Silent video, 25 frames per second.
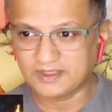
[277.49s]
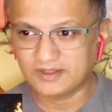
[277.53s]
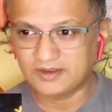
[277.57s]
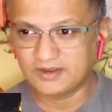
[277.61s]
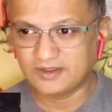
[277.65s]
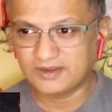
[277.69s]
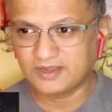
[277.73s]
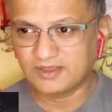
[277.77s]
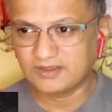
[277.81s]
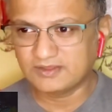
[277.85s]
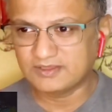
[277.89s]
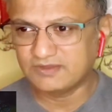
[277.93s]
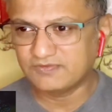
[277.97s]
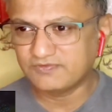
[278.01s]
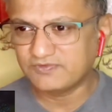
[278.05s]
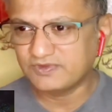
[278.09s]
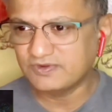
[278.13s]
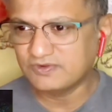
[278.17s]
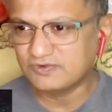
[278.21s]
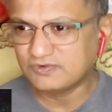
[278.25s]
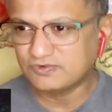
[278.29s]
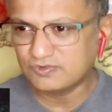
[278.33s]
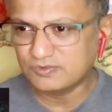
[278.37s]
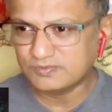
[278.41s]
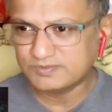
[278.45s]
A lot of different
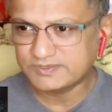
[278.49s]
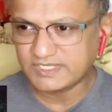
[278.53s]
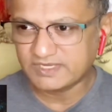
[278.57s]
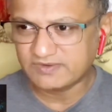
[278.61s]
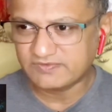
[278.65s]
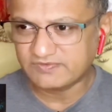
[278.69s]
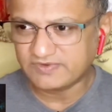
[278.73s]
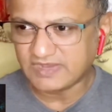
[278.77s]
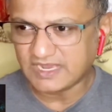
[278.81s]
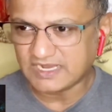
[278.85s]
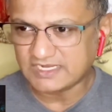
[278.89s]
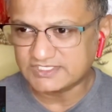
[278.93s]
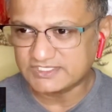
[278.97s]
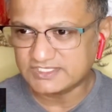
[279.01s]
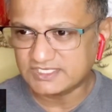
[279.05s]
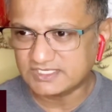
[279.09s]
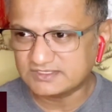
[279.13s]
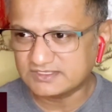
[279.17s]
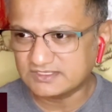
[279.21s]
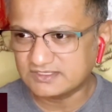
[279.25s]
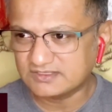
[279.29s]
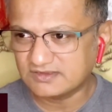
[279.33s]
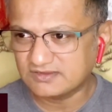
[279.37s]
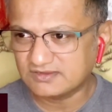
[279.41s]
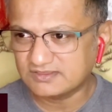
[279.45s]
groups and factions,
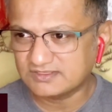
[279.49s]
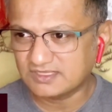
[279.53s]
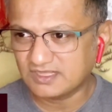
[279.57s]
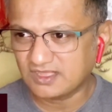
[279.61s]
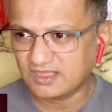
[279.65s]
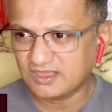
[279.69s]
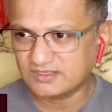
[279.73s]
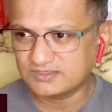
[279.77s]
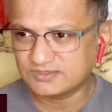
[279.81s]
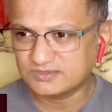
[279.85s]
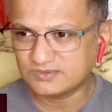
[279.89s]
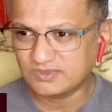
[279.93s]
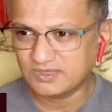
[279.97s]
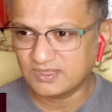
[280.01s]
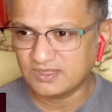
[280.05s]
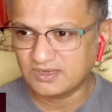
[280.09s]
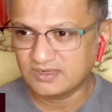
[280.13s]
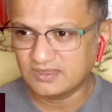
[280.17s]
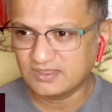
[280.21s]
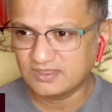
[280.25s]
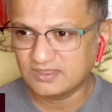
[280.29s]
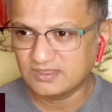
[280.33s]
it looks like, as well.